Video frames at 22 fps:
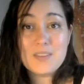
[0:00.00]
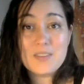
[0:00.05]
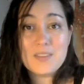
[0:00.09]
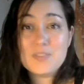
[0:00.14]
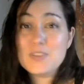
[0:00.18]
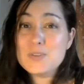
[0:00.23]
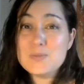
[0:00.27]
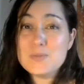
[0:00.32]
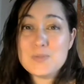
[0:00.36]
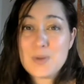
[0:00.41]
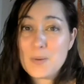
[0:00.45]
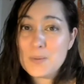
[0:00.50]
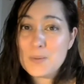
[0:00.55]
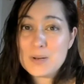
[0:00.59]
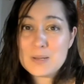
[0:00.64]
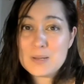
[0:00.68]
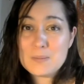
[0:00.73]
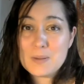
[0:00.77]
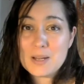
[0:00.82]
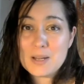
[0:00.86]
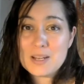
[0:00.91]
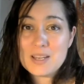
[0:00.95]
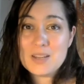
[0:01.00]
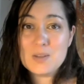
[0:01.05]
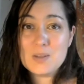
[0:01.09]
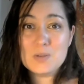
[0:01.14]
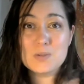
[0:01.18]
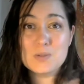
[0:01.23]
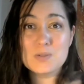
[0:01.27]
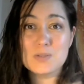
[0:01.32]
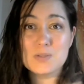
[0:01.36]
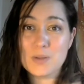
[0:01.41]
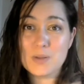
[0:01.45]
If you know anybody
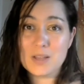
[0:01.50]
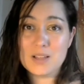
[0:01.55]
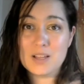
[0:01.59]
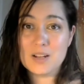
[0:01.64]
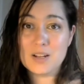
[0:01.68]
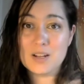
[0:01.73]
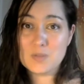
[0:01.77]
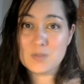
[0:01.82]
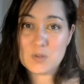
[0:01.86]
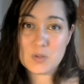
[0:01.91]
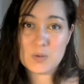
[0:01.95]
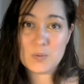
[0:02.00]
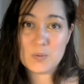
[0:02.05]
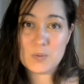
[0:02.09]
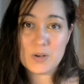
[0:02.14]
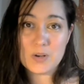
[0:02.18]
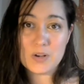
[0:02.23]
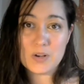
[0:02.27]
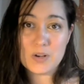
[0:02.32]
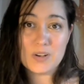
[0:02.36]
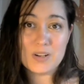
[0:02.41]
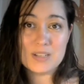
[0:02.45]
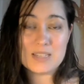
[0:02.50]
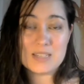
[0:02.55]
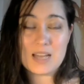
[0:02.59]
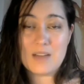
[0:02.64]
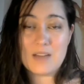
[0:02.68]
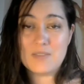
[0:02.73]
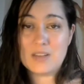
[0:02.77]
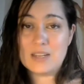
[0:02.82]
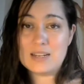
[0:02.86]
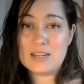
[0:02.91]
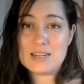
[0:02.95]
who's doing a lot of glute work or is
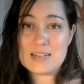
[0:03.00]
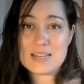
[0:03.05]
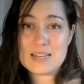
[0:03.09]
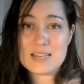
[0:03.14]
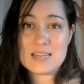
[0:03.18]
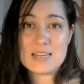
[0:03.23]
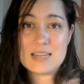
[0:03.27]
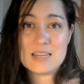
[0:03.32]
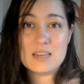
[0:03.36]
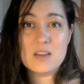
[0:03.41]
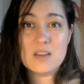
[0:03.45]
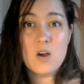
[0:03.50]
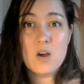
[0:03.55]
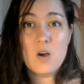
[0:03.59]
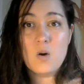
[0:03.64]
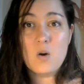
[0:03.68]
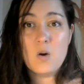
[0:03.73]
having knee